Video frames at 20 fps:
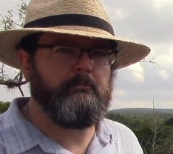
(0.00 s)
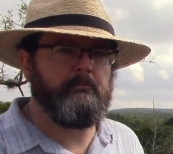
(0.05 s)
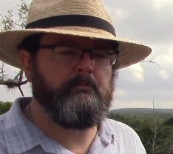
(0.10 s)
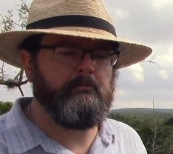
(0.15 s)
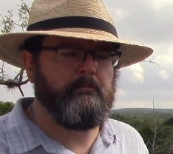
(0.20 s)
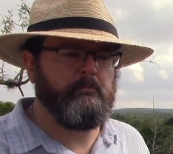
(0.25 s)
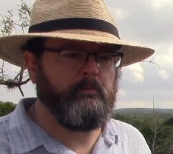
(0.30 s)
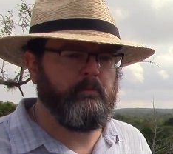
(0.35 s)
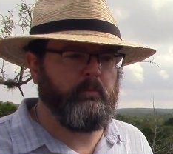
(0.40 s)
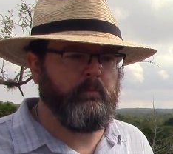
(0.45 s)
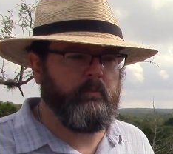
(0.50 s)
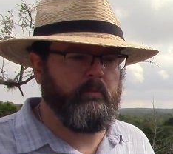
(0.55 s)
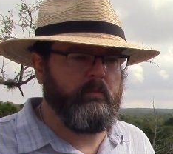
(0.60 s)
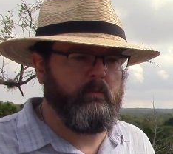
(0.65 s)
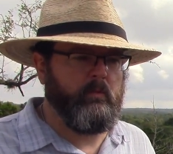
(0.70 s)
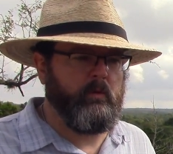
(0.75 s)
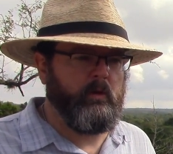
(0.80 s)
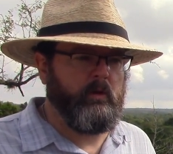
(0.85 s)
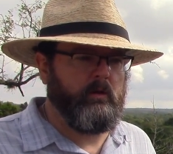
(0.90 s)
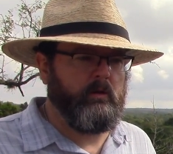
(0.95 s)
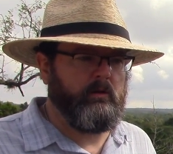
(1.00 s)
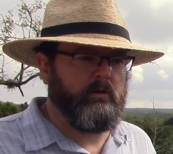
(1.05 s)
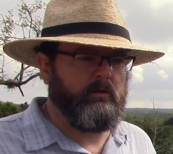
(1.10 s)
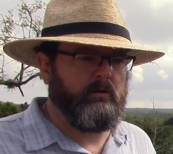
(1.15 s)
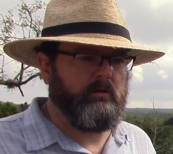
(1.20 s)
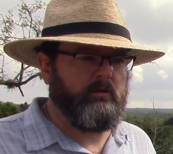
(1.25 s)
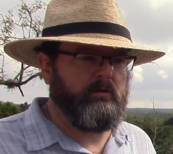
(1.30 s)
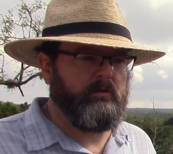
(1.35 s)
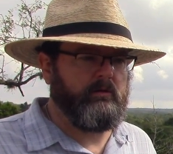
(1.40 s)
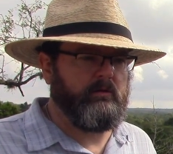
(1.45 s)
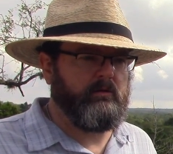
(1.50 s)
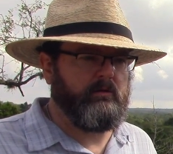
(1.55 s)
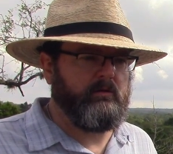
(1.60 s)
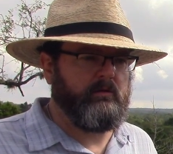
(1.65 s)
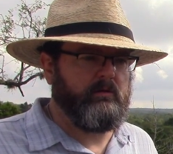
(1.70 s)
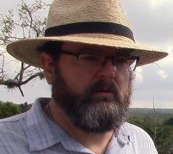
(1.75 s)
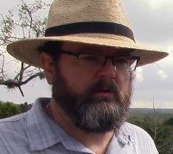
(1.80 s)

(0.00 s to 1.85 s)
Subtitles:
Nobody speaks.